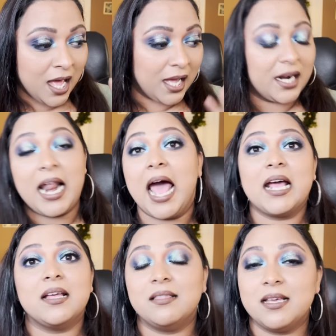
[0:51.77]

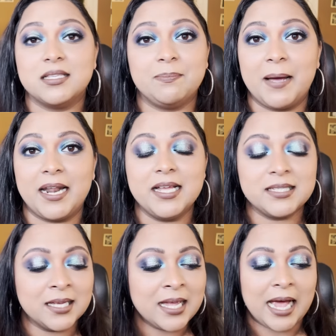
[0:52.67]
rank these
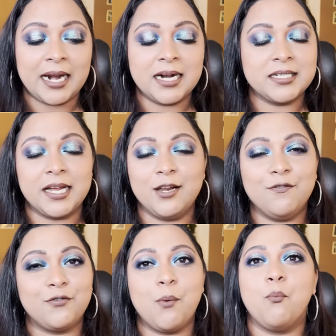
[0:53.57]
palettes and I'll tell you
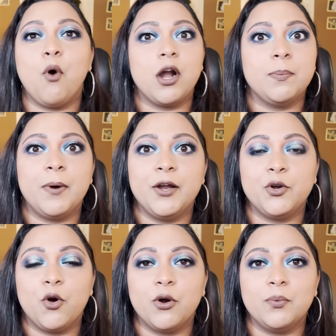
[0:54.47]
from what point
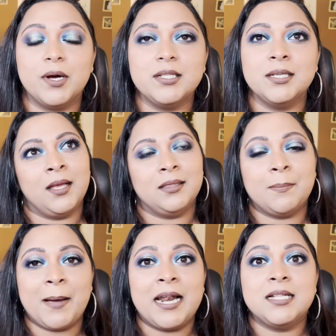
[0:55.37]
onwards the
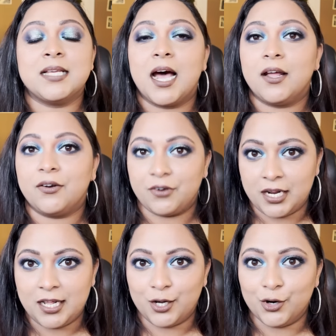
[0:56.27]
palettes are
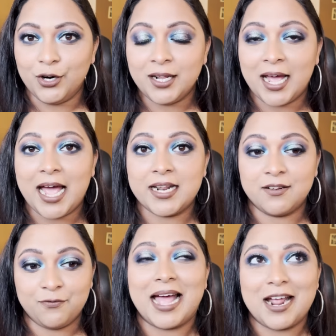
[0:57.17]
really good and